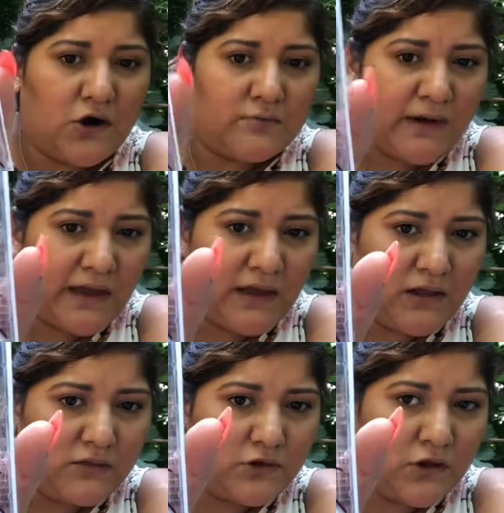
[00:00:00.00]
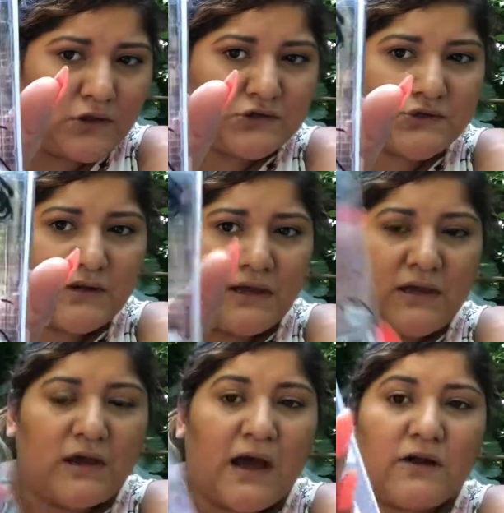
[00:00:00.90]
on my Dollar Tree.
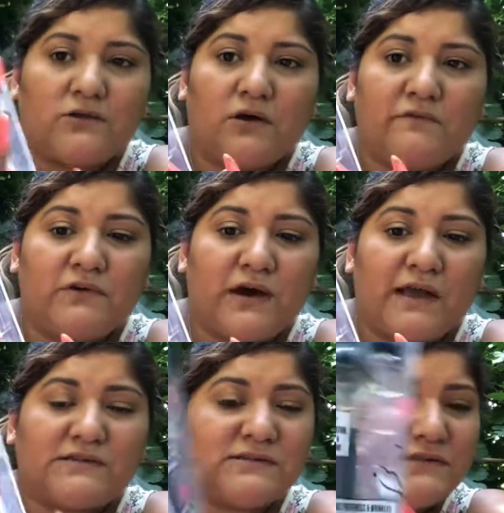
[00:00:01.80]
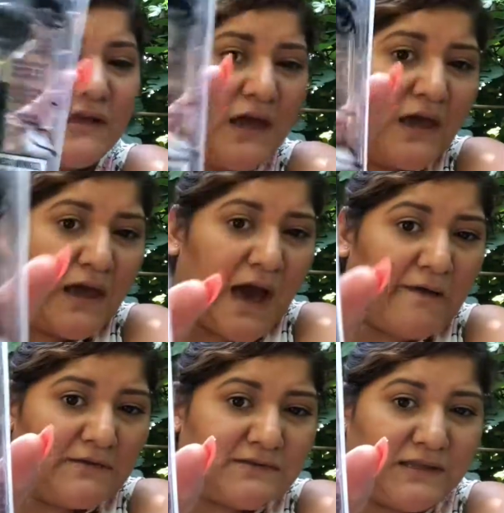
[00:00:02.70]
I don't know if you guys haven't